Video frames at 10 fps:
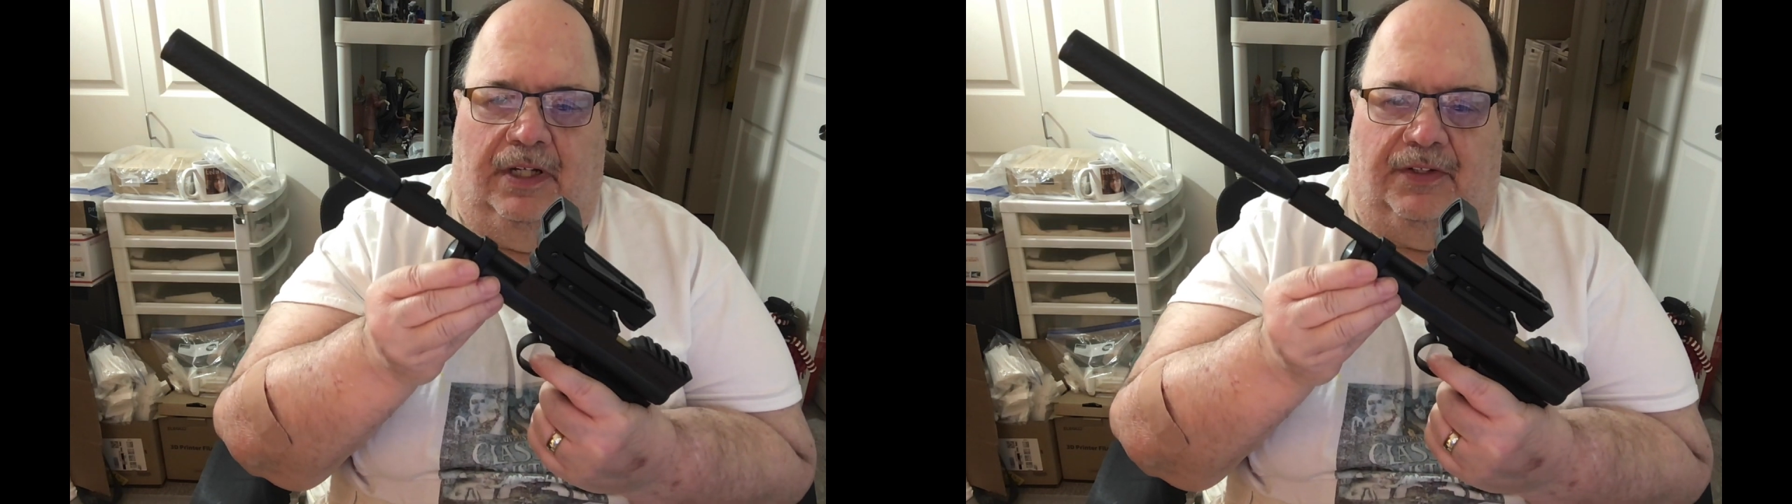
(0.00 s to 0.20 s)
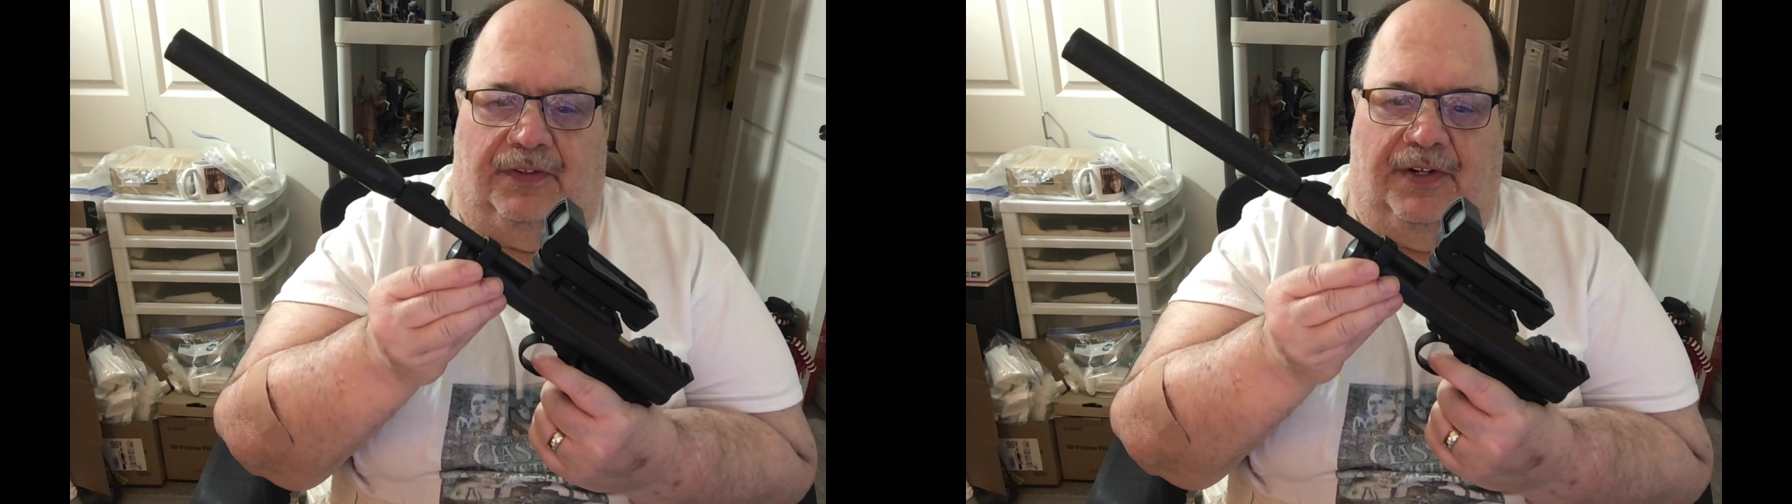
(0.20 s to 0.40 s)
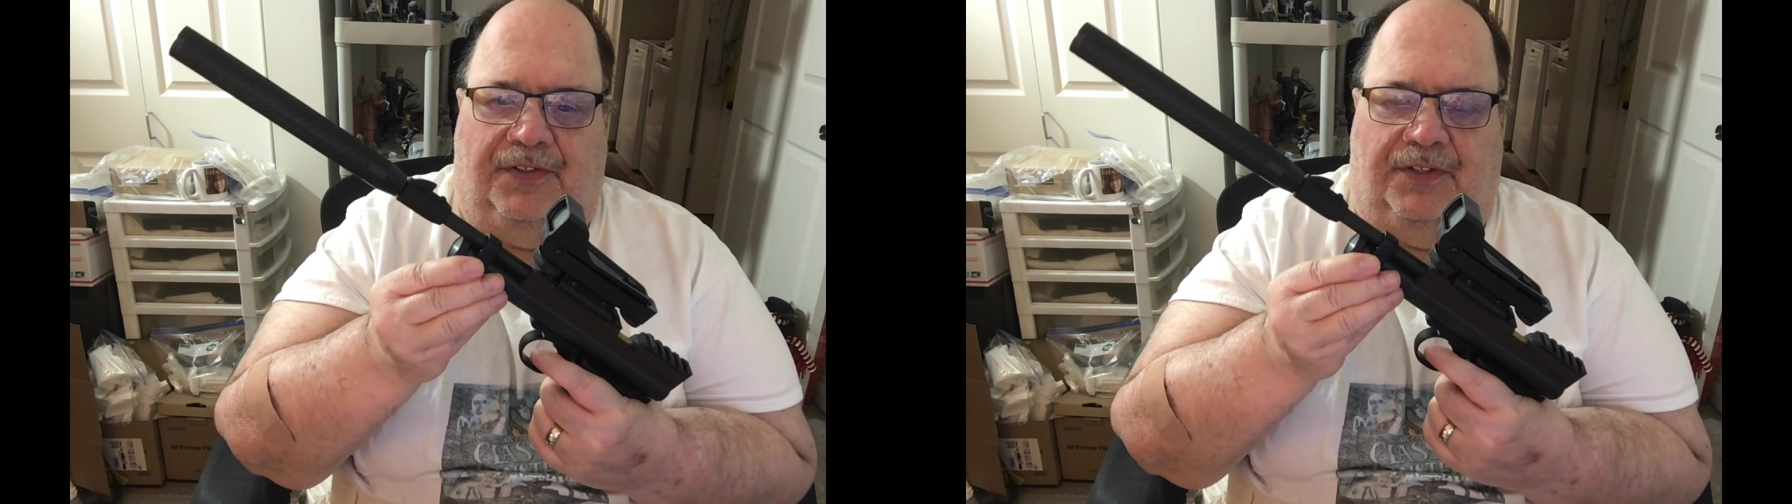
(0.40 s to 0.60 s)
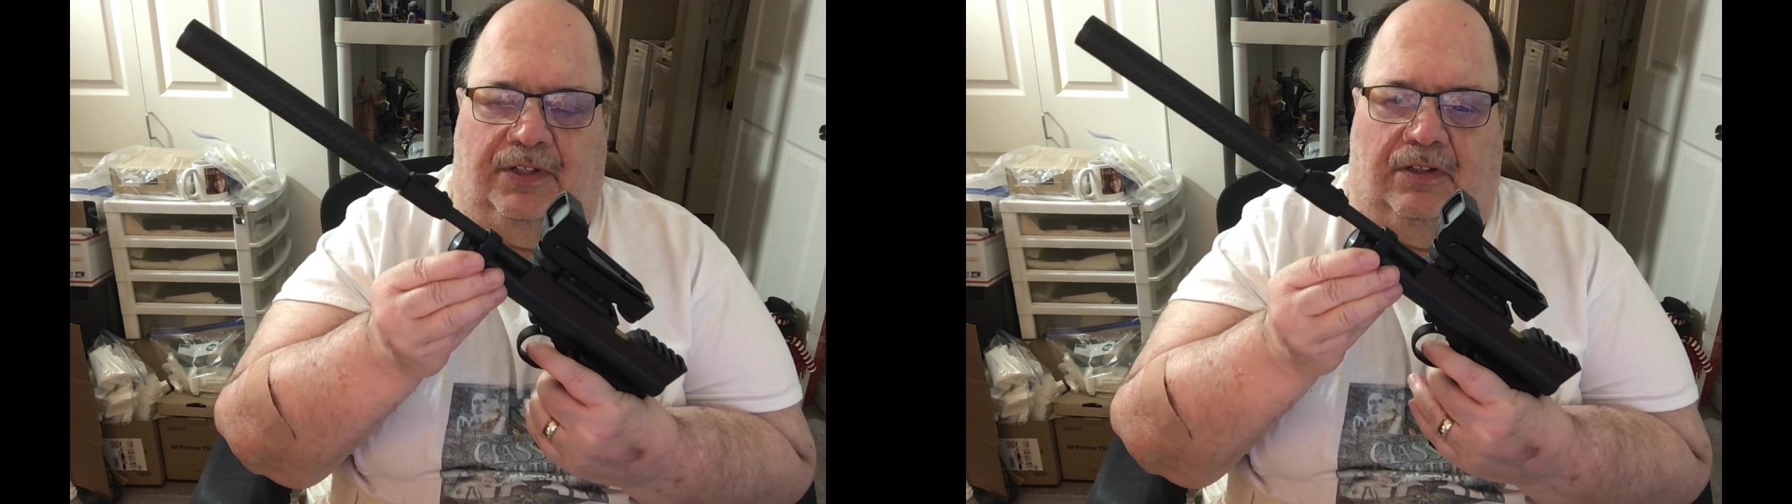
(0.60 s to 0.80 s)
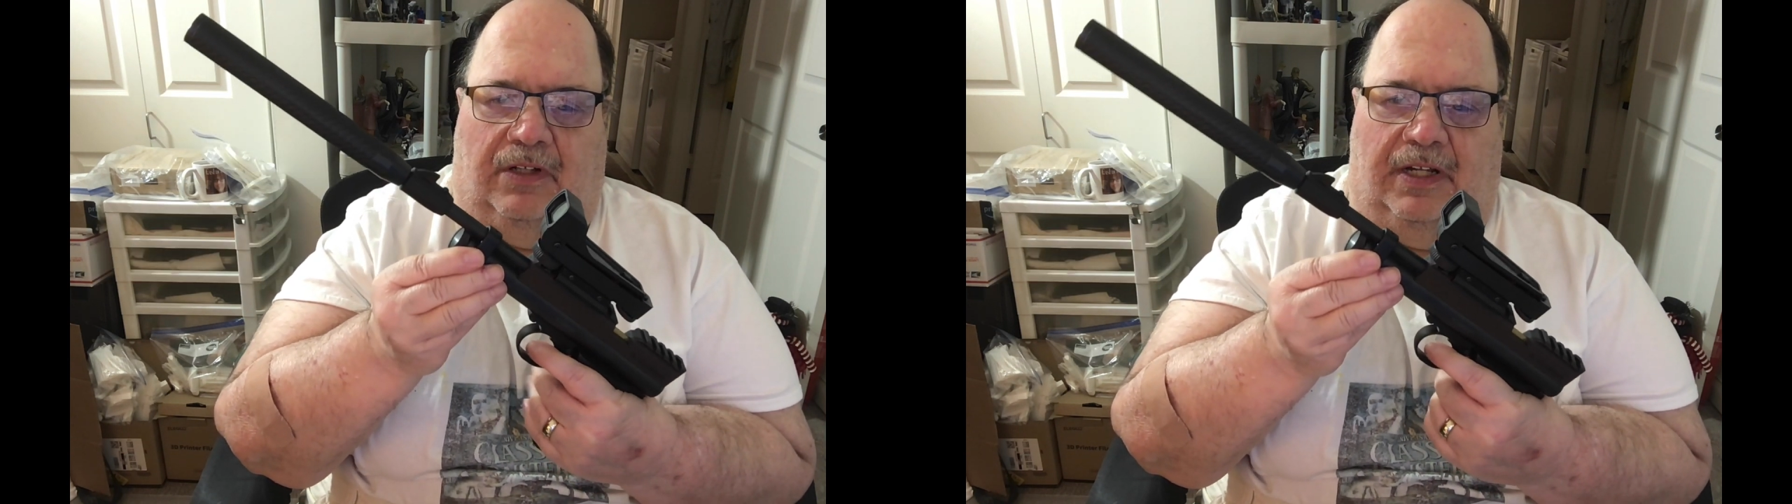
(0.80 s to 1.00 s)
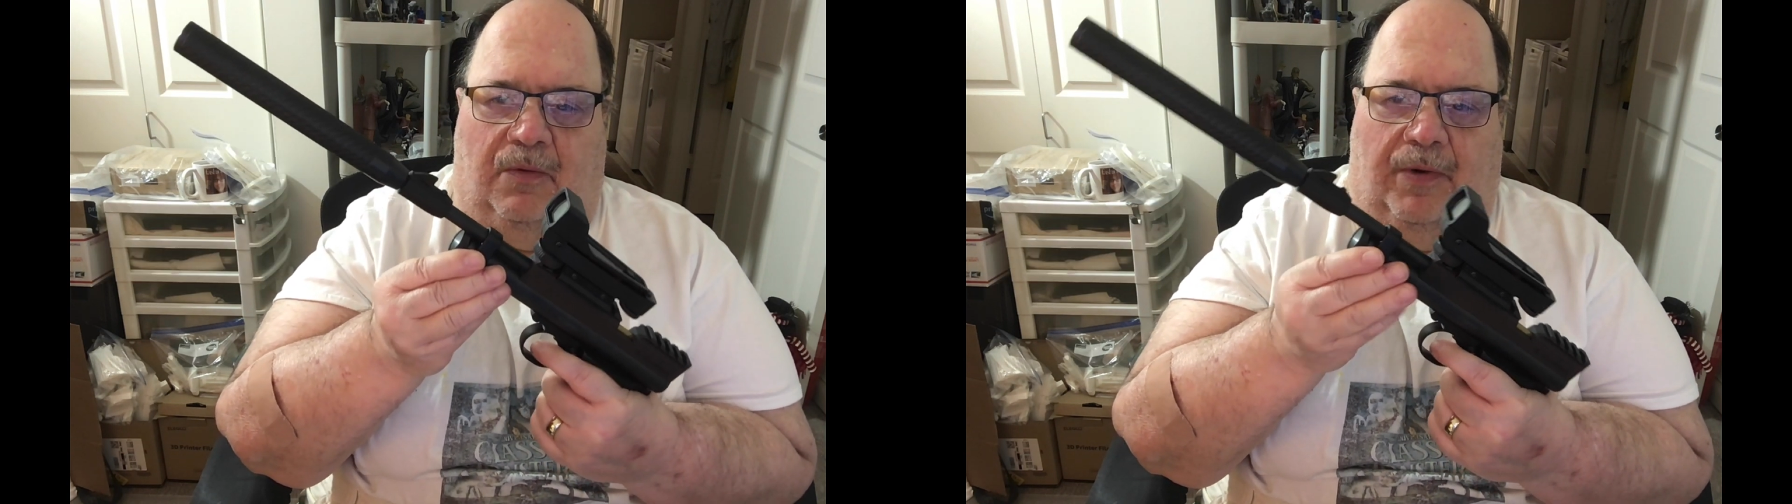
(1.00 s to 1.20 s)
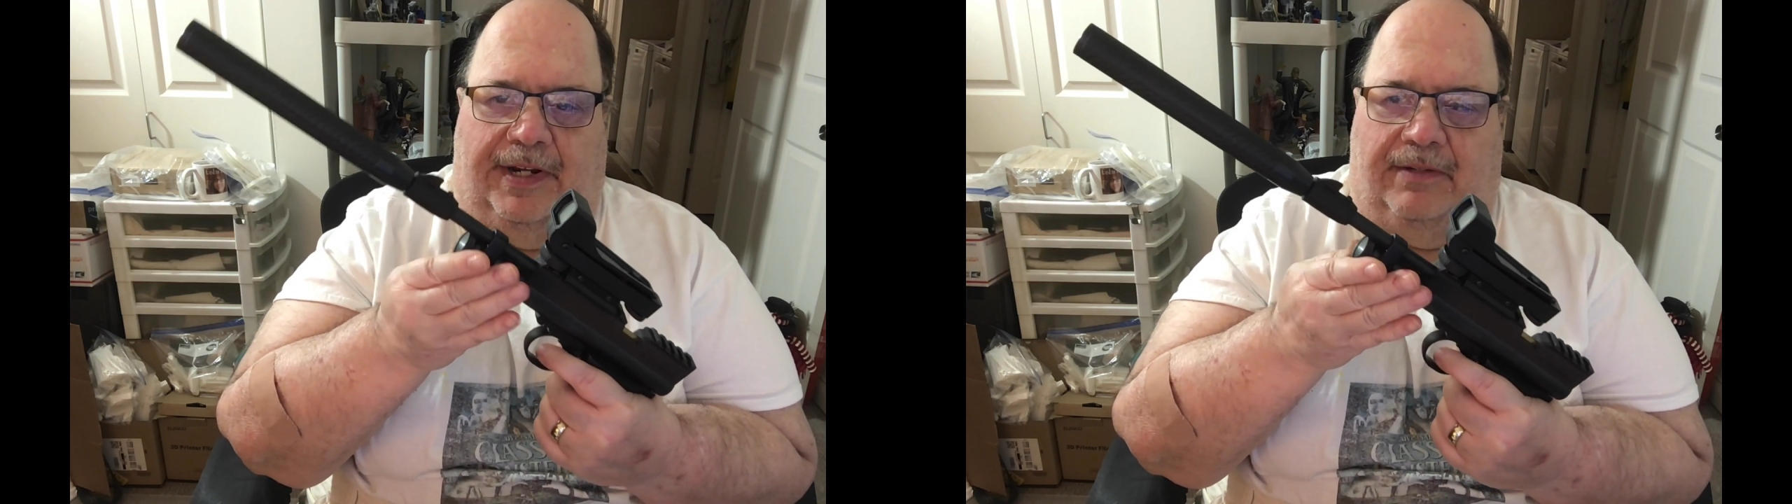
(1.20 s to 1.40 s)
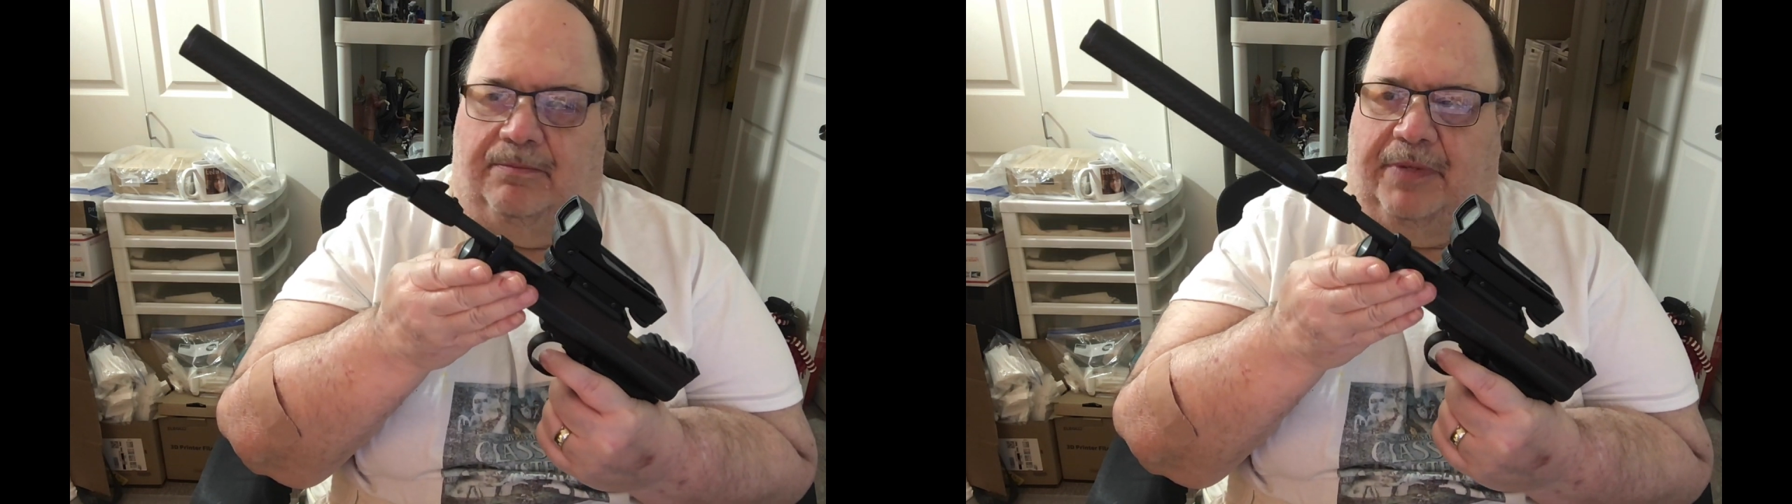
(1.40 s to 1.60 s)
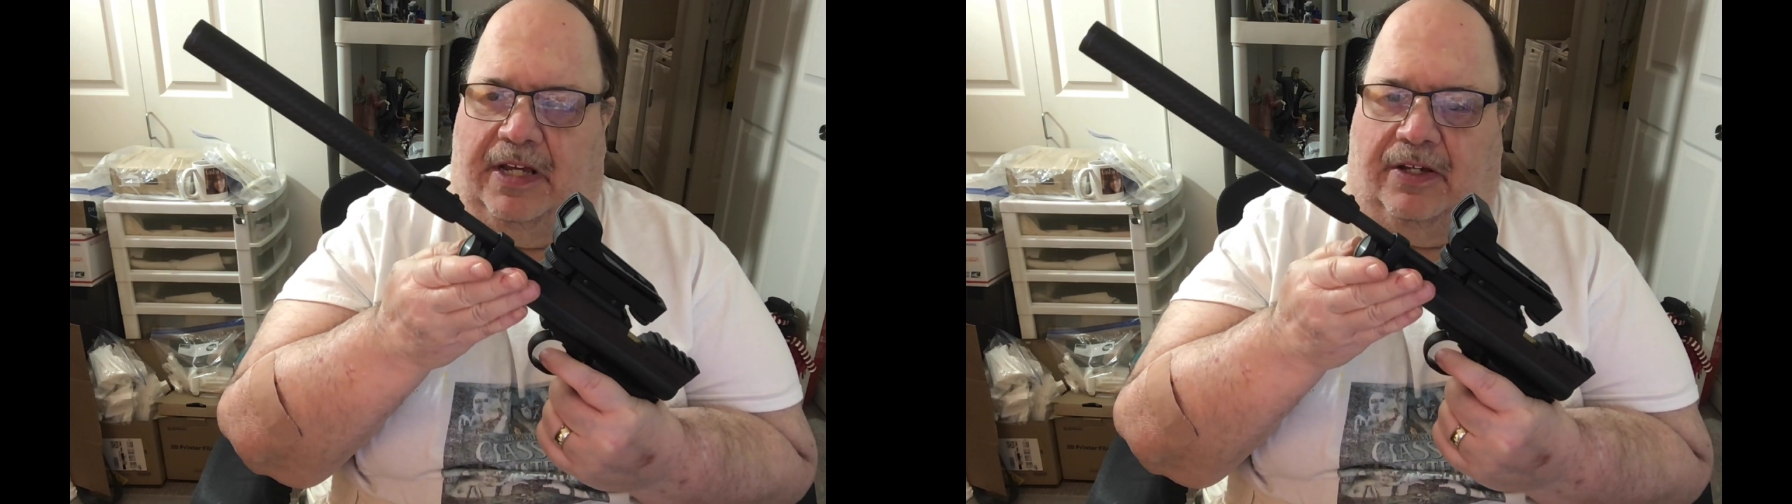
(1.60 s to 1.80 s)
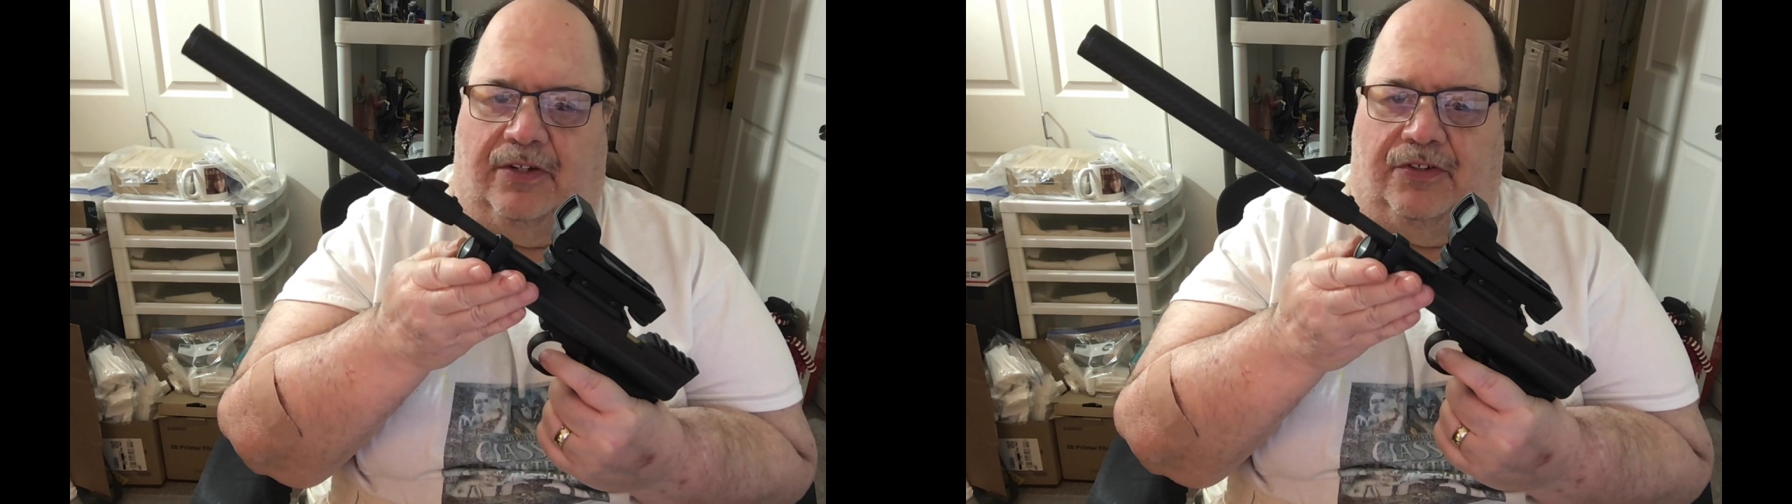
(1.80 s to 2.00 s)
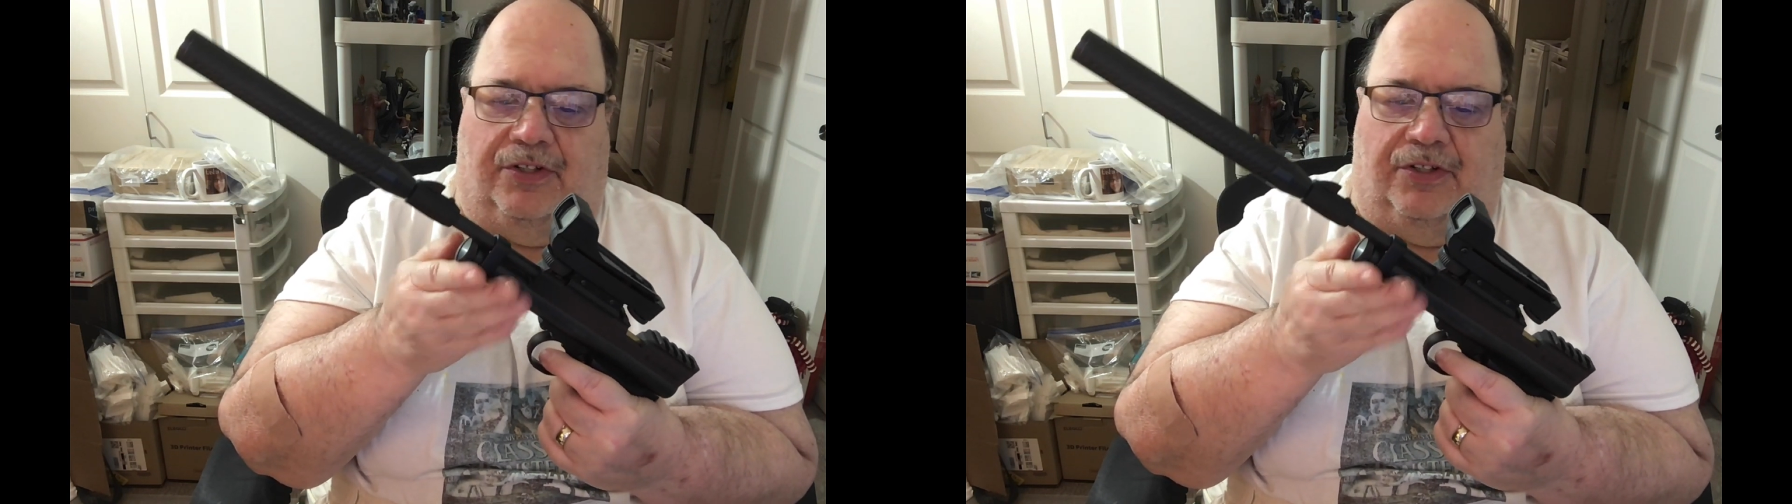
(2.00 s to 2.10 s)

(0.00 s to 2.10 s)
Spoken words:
Nice little lightweight package.